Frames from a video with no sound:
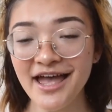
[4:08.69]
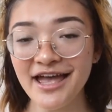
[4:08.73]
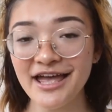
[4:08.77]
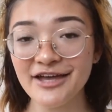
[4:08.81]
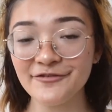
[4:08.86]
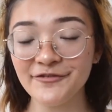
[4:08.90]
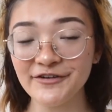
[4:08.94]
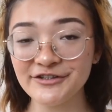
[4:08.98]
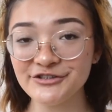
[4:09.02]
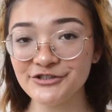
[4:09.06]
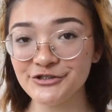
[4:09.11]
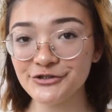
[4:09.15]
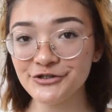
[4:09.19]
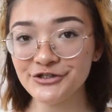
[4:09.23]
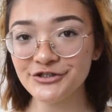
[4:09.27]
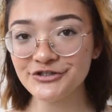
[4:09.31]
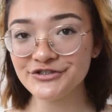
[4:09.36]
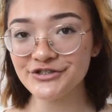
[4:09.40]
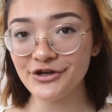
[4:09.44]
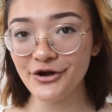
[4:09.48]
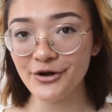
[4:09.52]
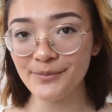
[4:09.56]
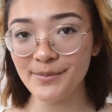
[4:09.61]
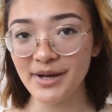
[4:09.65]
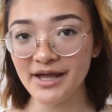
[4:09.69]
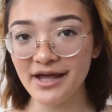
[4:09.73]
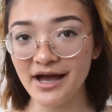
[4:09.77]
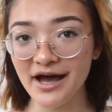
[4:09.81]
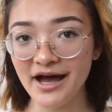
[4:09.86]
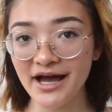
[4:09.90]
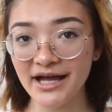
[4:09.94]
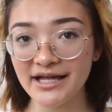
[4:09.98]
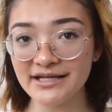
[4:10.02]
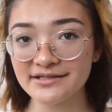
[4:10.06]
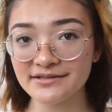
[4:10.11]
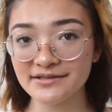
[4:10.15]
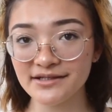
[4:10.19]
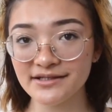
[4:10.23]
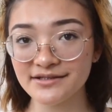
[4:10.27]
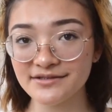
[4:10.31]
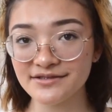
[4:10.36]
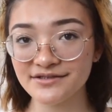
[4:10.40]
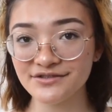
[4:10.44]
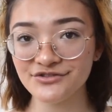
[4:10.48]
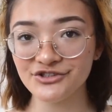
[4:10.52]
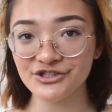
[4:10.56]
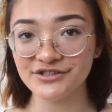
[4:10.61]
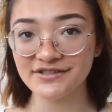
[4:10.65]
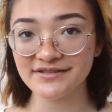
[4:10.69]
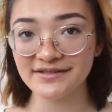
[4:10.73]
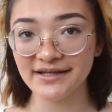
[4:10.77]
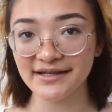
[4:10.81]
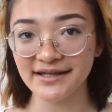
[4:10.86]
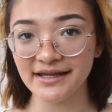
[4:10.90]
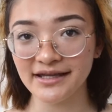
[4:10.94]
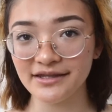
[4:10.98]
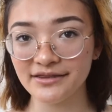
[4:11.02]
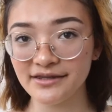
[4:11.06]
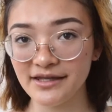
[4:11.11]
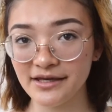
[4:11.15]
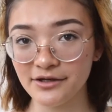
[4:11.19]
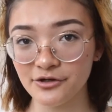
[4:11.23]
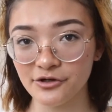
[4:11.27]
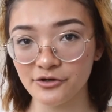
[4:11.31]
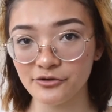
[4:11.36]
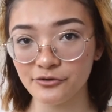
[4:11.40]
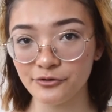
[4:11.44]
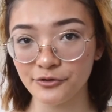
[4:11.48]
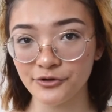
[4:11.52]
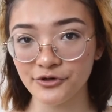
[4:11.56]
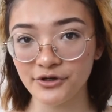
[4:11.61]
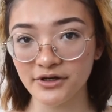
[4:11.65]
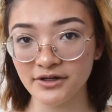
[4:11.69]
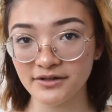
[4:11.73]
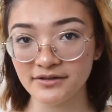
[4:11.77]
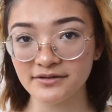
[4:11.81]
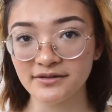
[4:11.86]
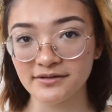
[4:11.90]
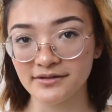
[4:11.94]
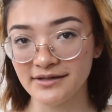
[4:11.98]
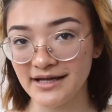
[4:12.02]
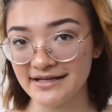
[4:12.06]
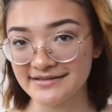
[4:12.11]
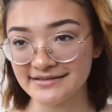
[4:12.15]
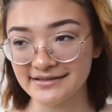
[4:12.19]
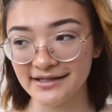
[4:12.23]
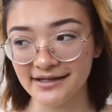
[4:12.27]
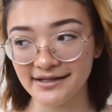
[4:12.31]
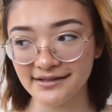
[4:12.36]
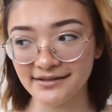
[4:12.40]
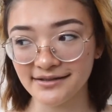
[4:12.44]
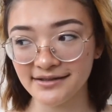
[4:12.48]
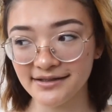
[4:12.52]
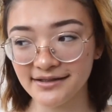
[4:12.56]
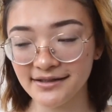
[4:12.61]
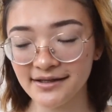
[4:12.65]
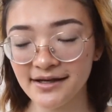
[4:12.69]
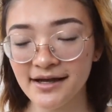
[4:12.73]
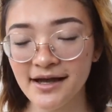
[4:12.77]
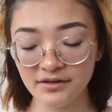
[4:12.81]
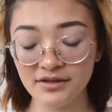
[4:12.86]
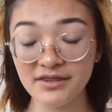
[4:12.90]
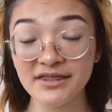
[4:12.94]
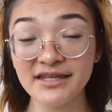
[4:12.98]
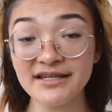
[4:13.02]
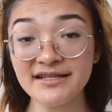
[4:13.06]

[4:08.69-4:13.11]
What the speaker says: If I do use it on my eyes, it's just like in the inner corner as a highlight.